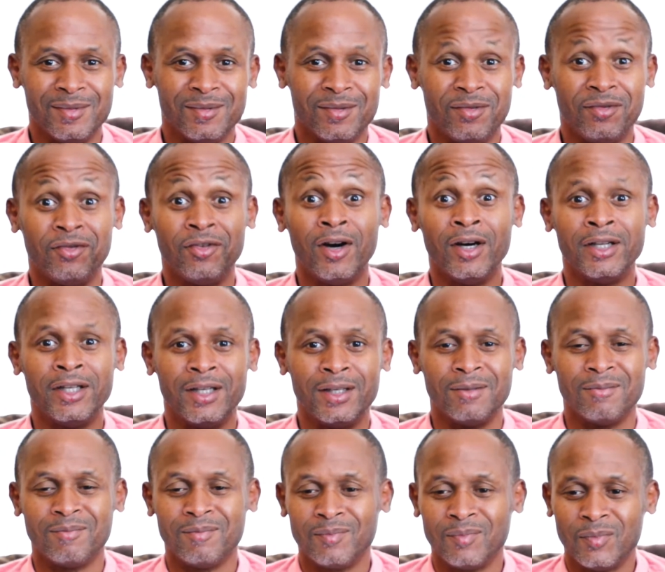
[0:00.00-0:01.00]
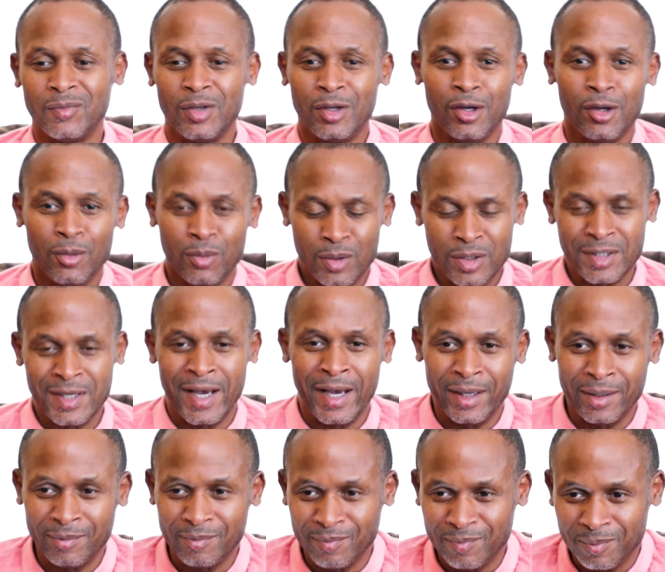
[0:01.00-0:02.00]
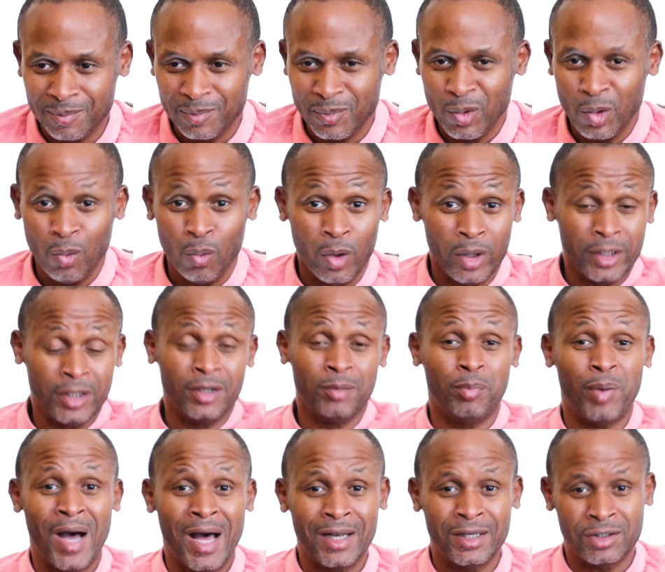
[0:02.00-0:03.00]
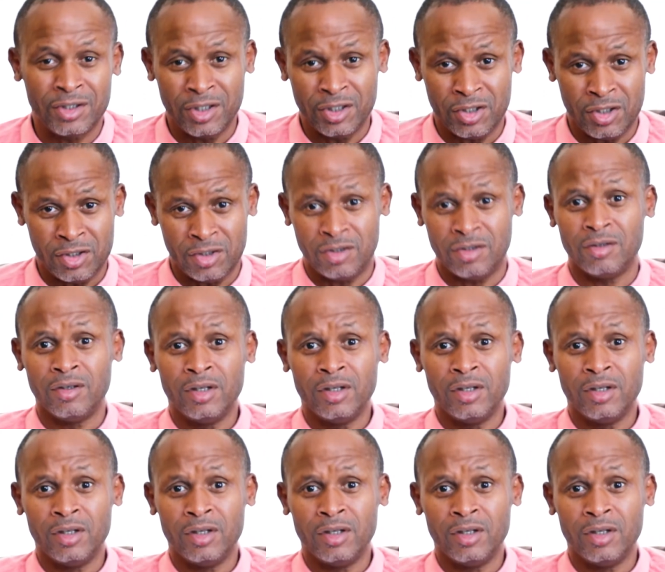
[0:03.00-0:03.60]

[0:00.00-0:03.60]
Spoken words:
funny was that one of the politicians